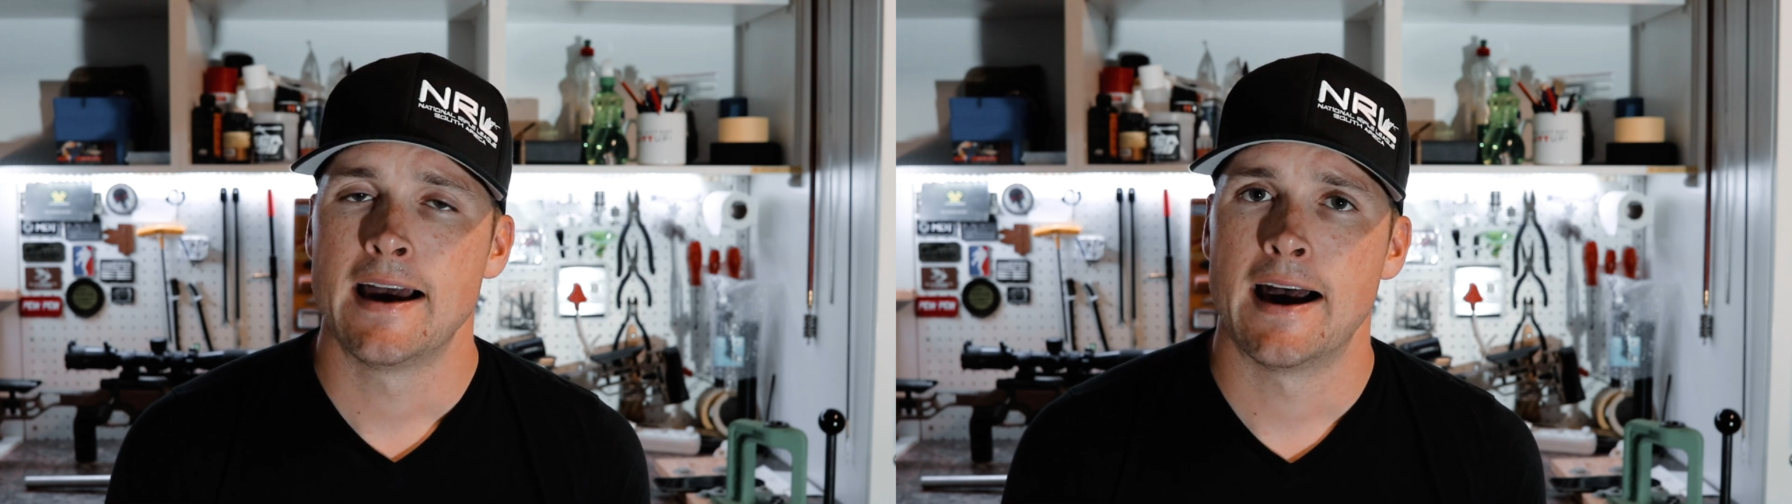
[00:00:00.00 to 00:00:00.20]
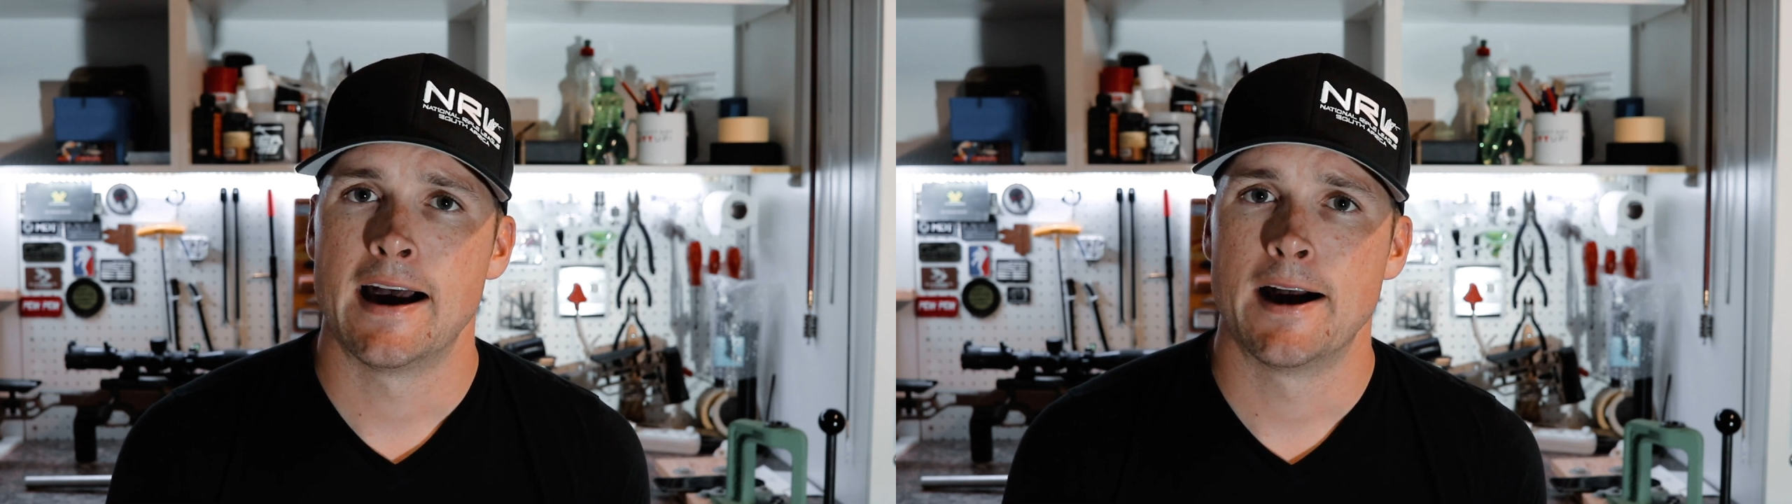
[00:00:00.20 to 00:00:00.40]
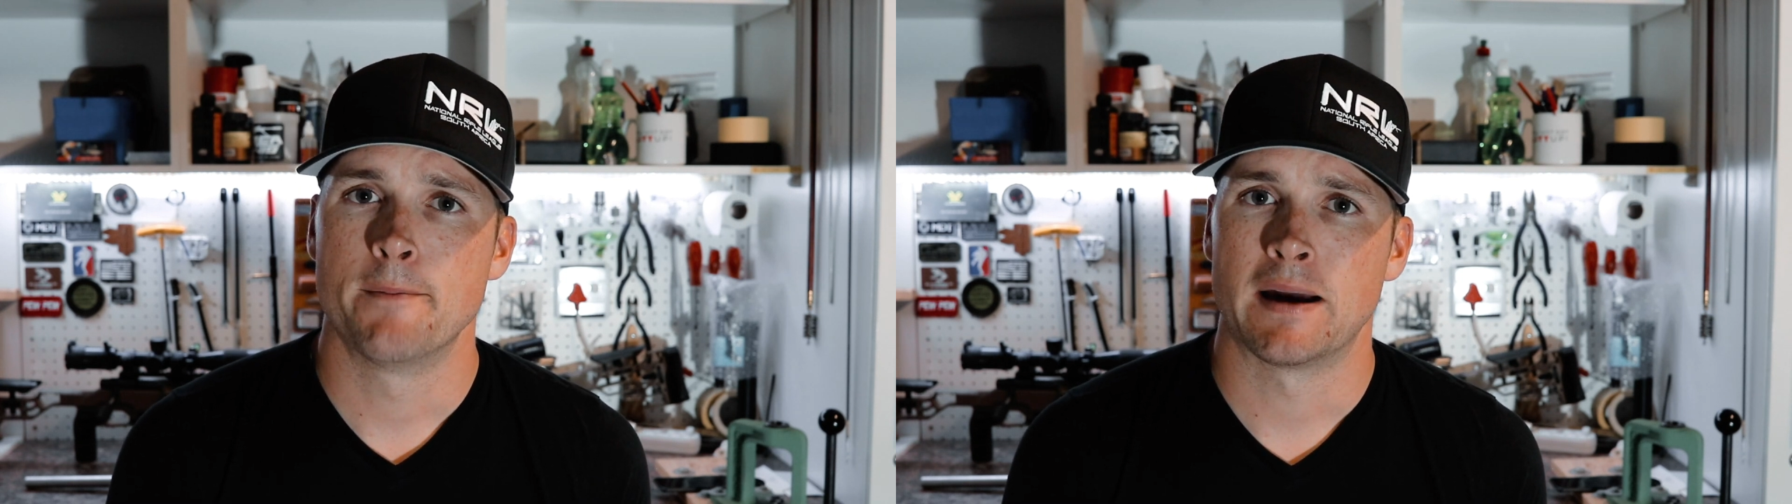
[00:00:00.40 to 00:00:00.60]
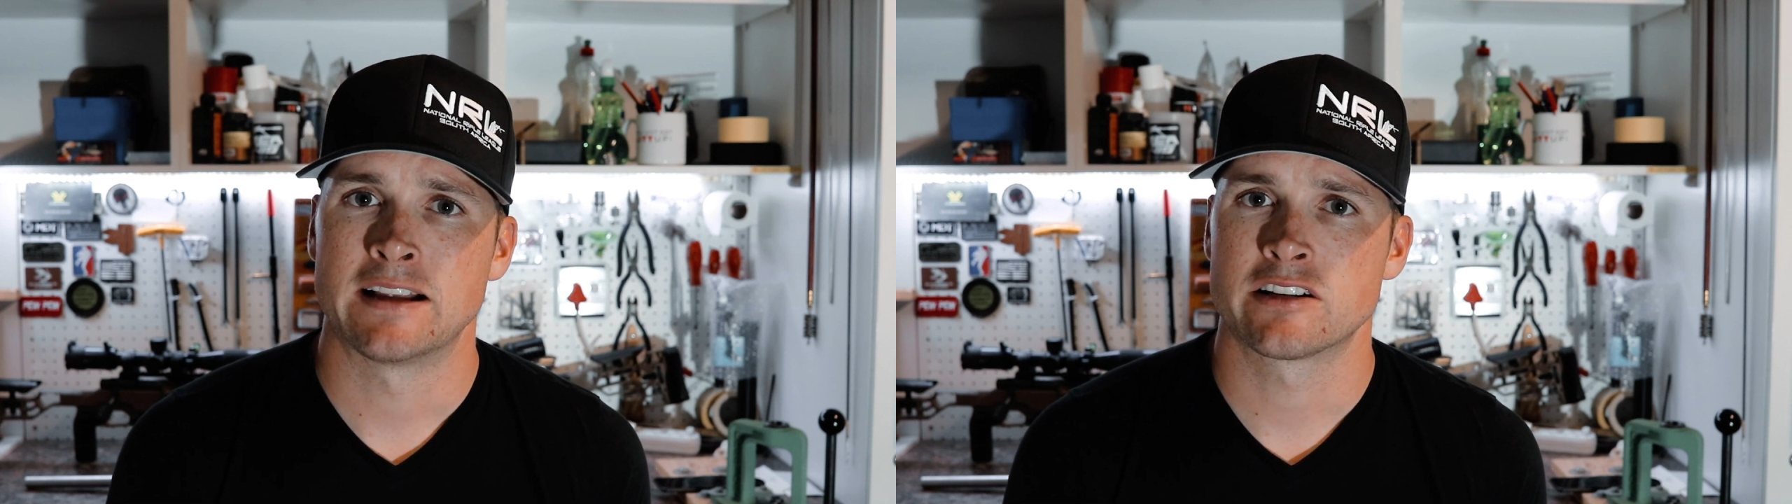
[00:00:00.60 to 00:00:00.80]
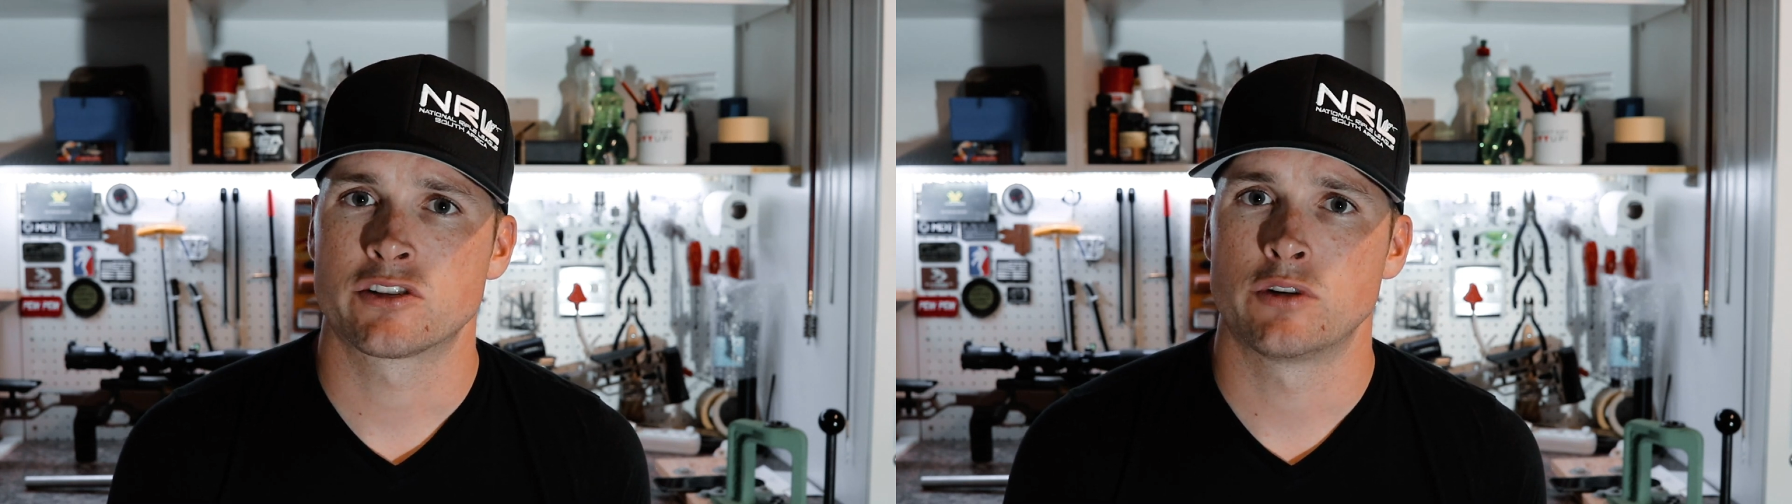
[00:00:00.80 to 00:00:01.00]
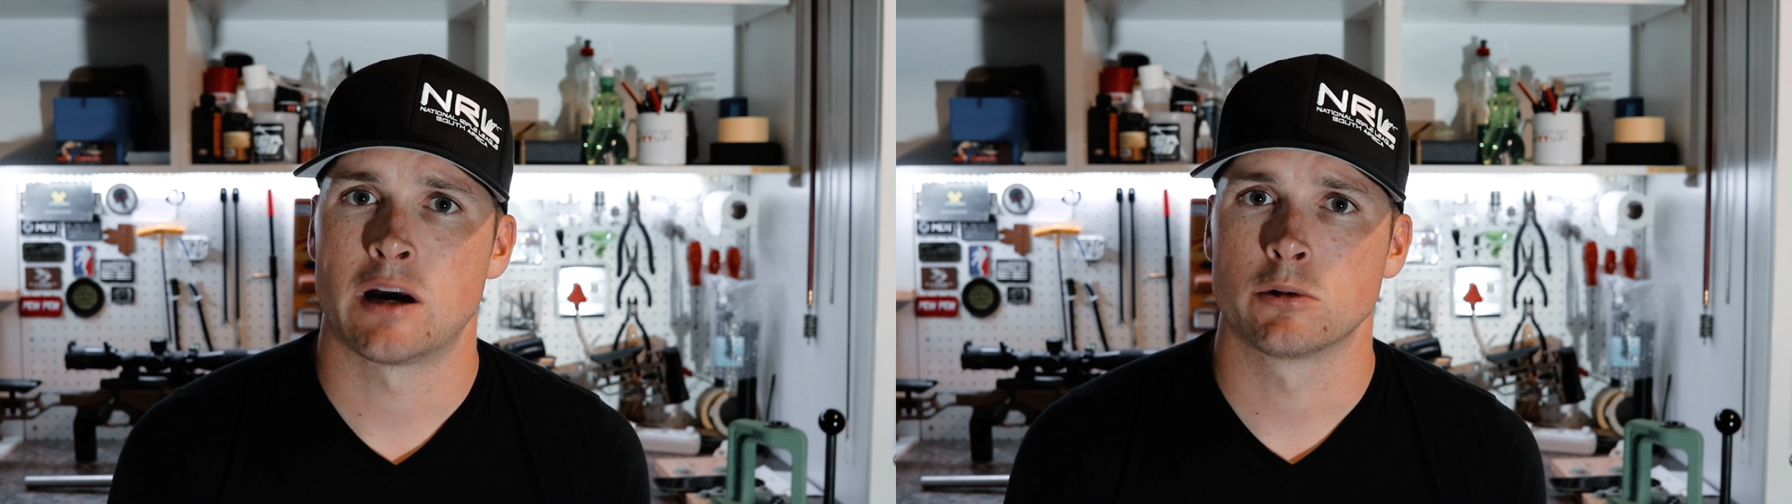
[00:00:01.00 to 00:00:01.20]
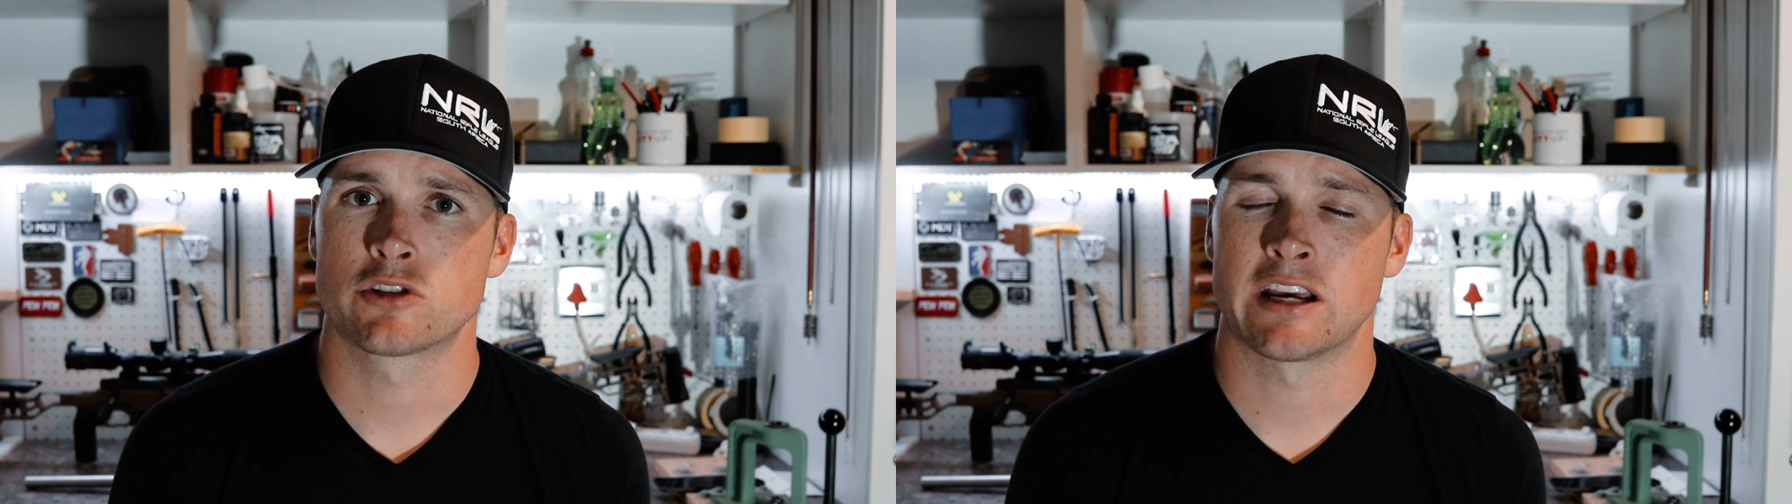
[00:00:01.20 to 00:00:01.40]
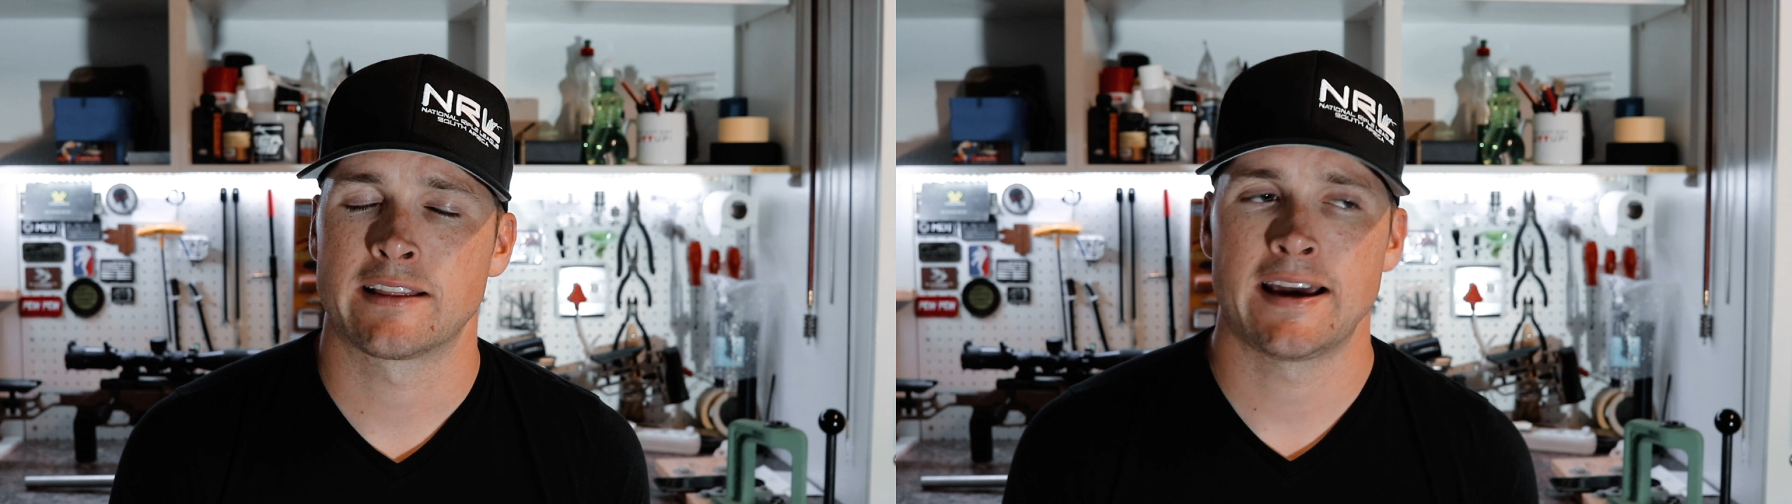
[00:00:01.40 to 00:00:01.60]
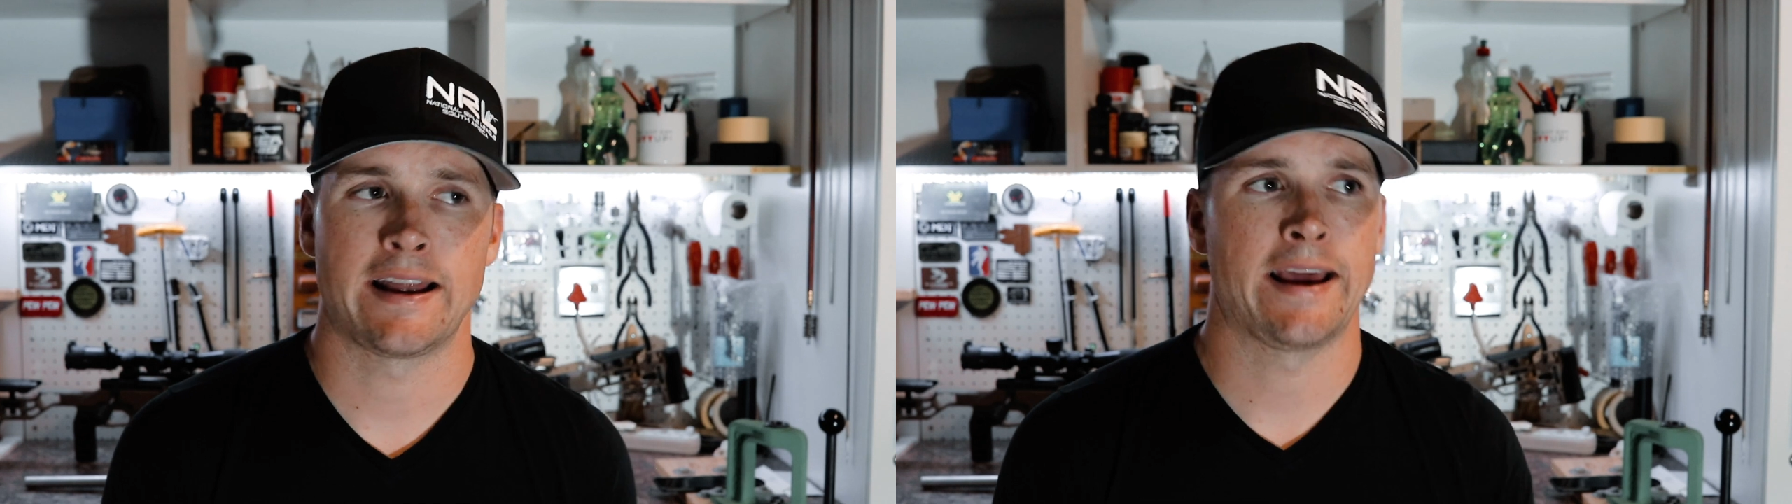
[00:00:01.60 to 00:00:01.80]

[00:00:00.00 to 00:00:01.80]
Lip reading: And just to double check that,